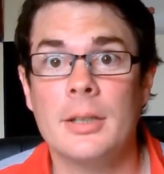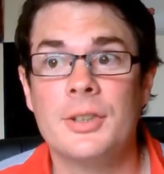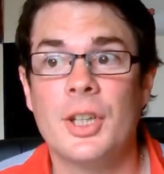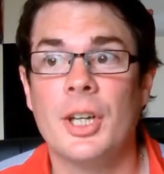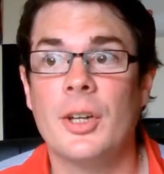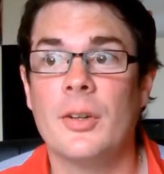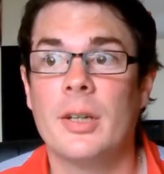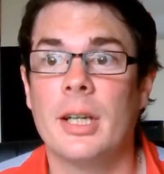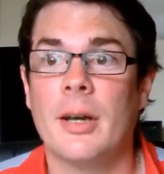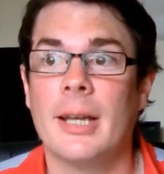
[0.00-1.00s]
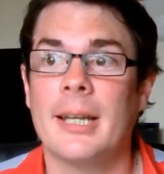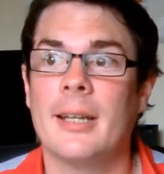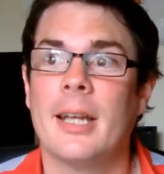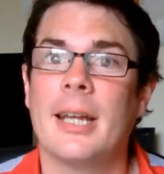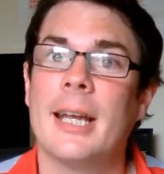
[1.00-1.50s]
So, and
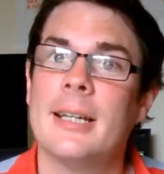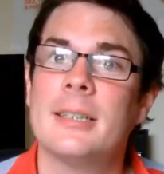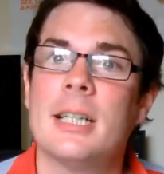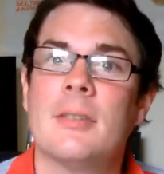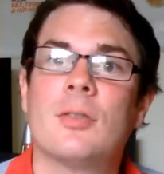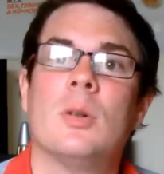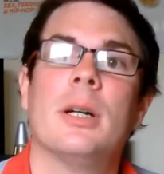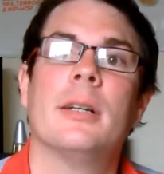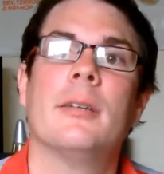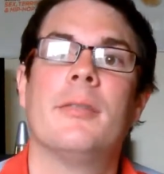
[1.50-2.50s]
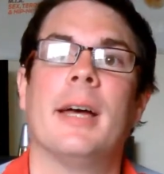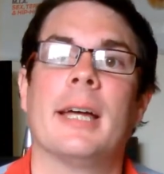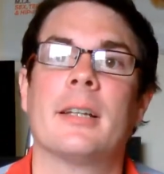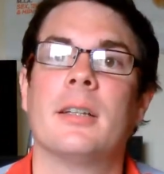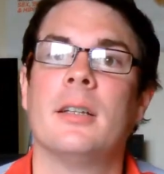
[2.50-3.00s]
it can have quite an
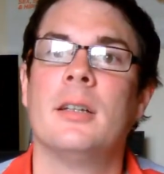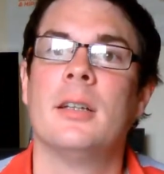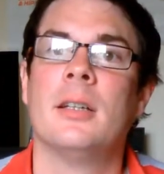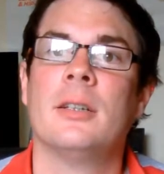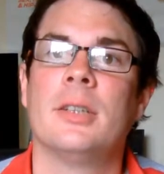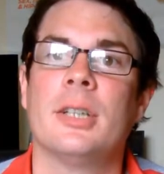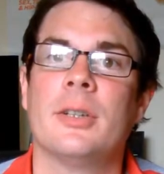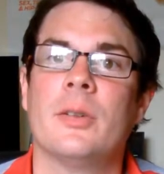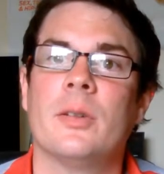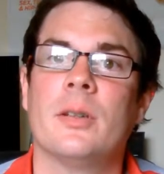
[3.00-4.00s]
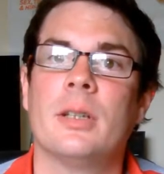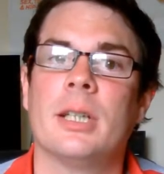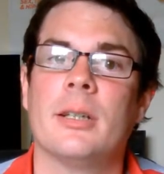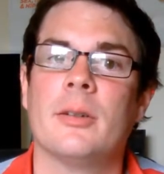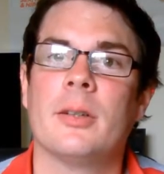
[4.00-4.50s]
effect. So,
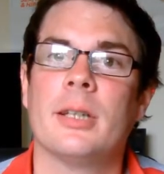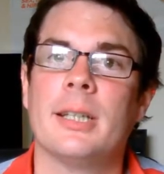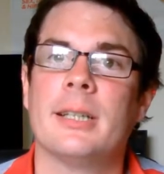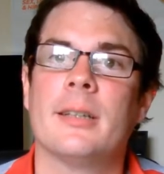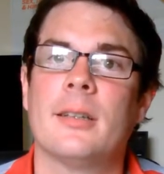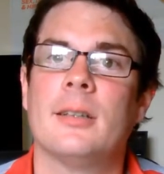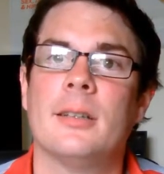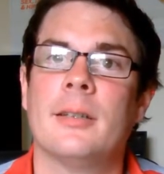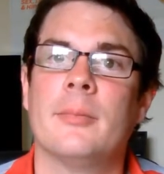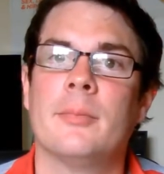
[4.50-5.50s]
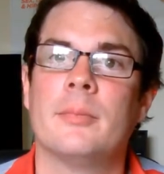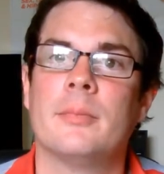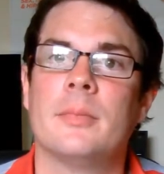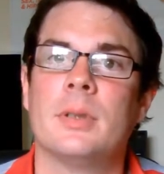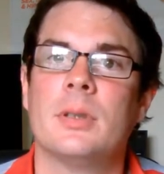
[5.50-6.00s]
the next time
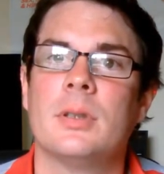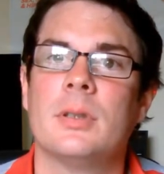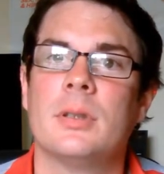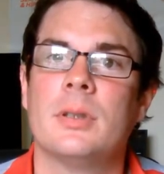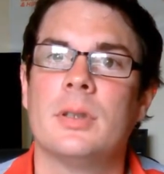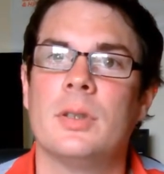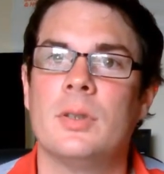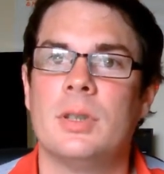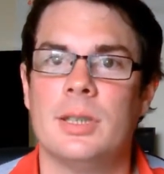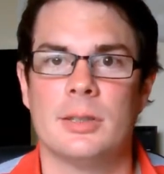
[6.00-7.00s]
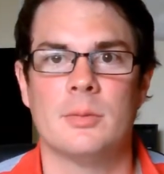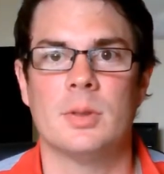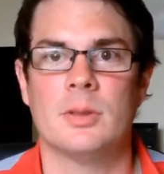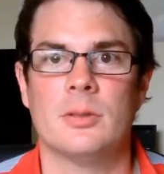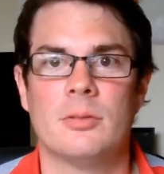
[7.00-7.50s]
you see
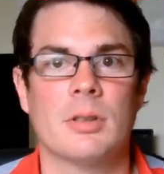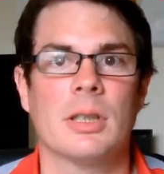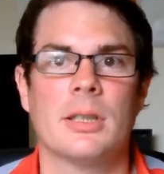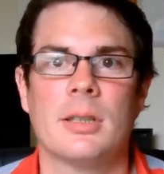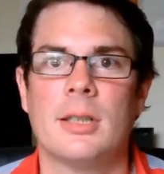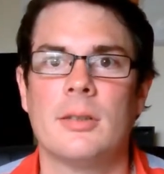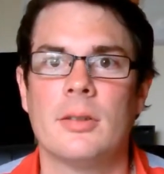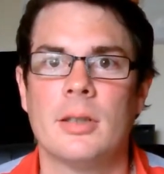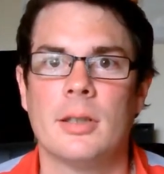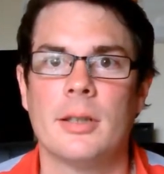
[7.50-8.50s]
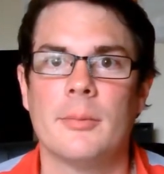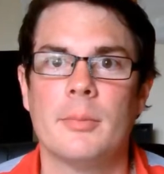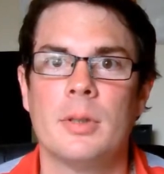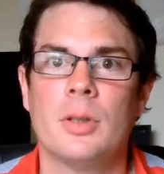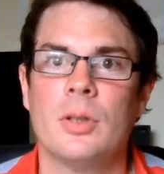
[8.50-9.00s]
someone struggling to tell the
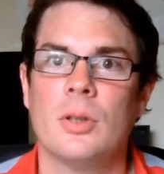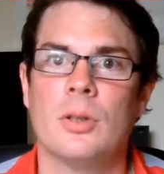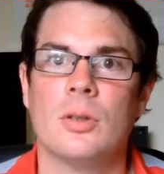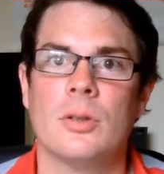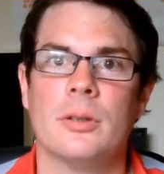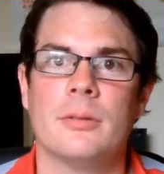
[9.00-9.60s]
time, or